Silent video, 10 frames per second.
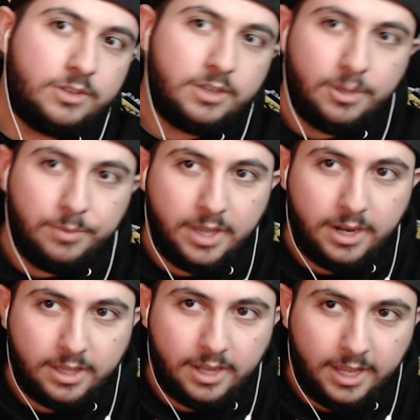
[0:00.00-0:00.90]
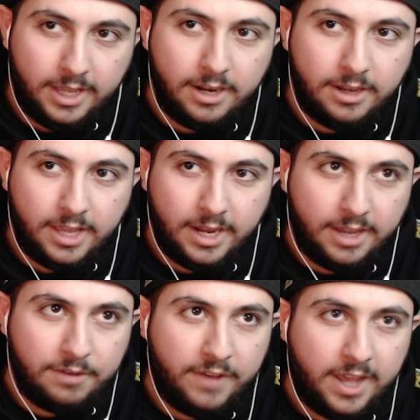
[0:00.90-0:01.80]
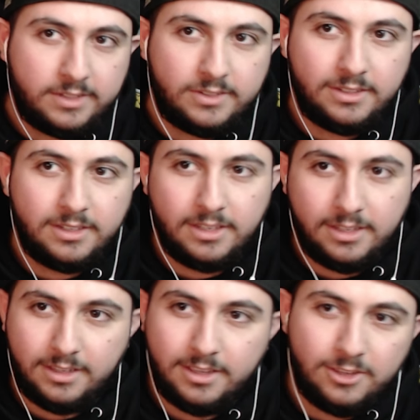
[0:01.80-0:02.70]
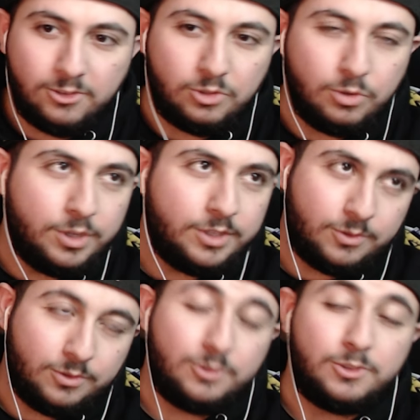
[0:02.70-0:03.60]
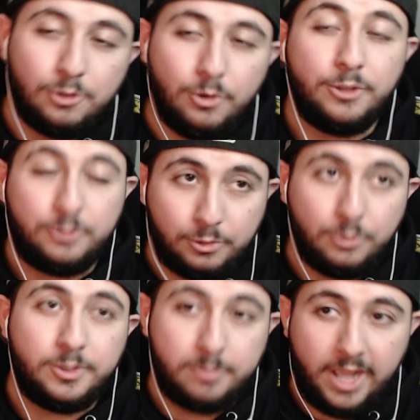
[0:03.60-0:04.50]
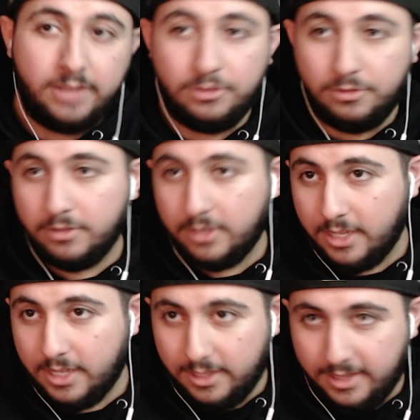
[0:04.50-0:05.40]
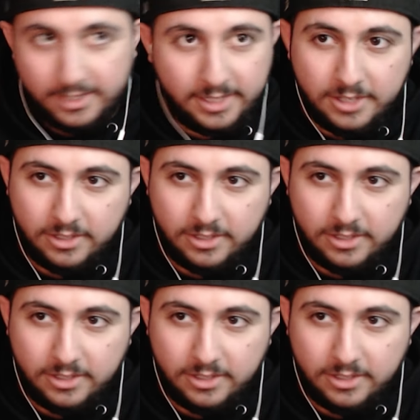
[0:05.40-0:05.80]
can we get it? Can I get a fax? Sue is bad too. That's easily